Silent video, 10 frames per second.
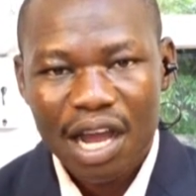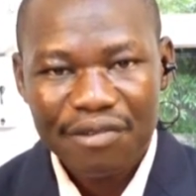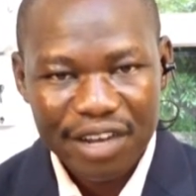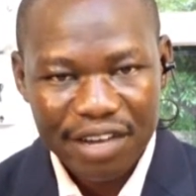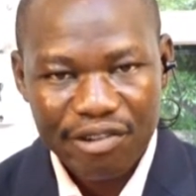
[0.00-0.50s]

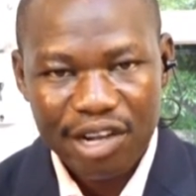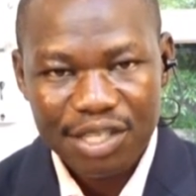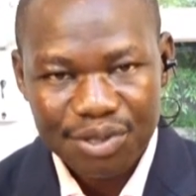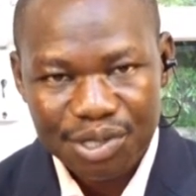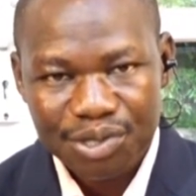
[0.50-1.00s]
having a
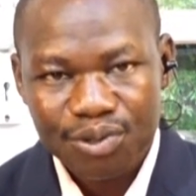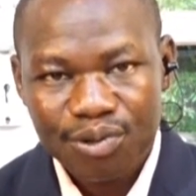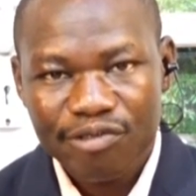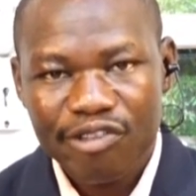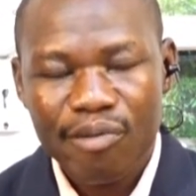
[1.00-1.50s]
vocational
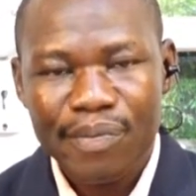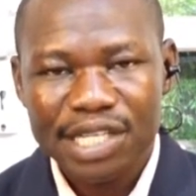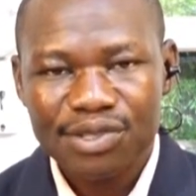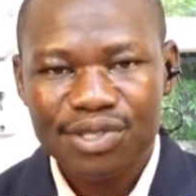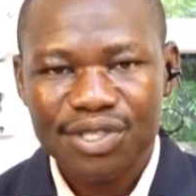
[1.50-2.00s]
school for
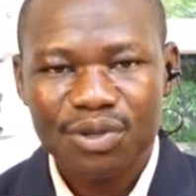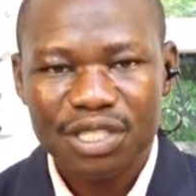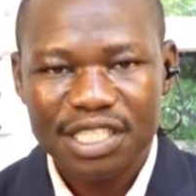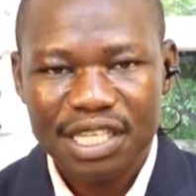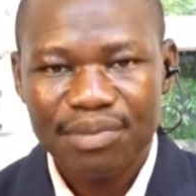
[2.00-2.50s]
persons
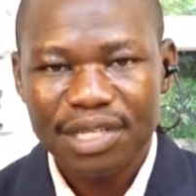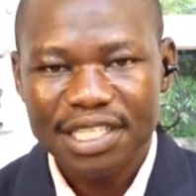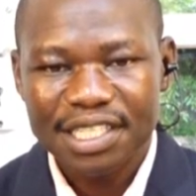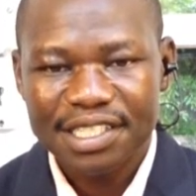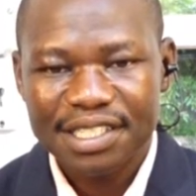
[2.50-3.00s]
with
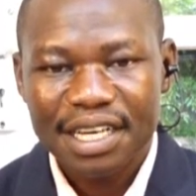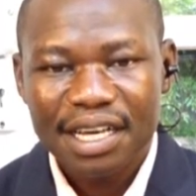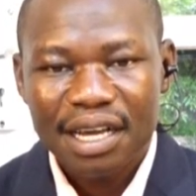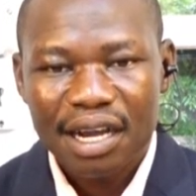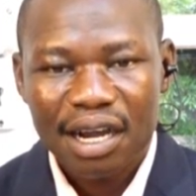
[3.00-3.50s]

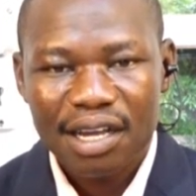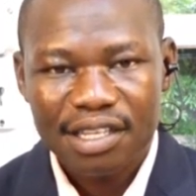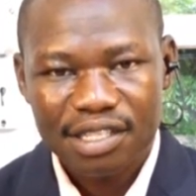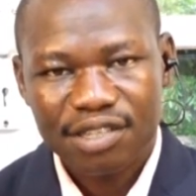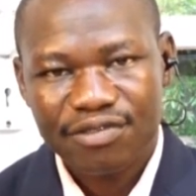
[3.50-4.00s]
disabilities
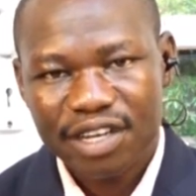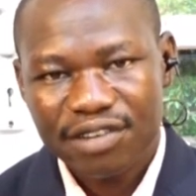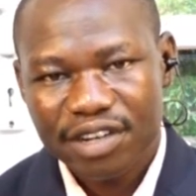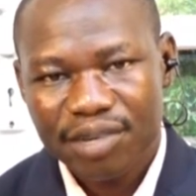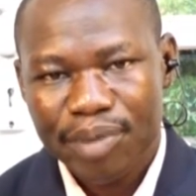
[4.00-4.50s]
is
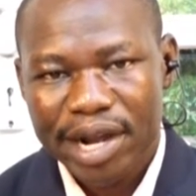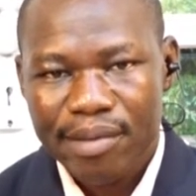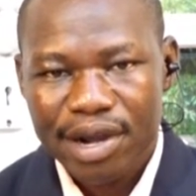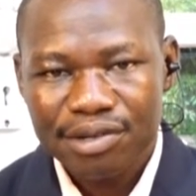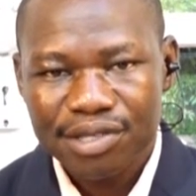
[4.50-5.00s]
very, very
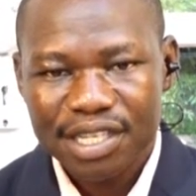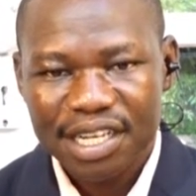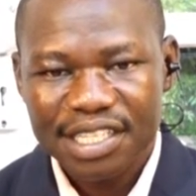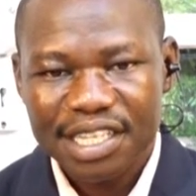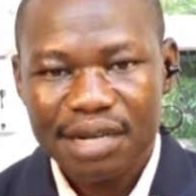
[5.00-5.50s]
paramount
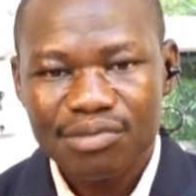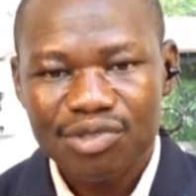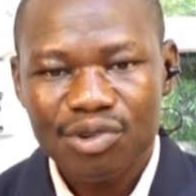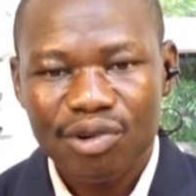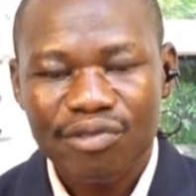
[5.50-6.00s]
in
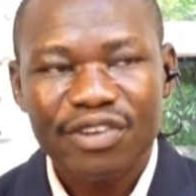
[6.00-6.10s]
terms of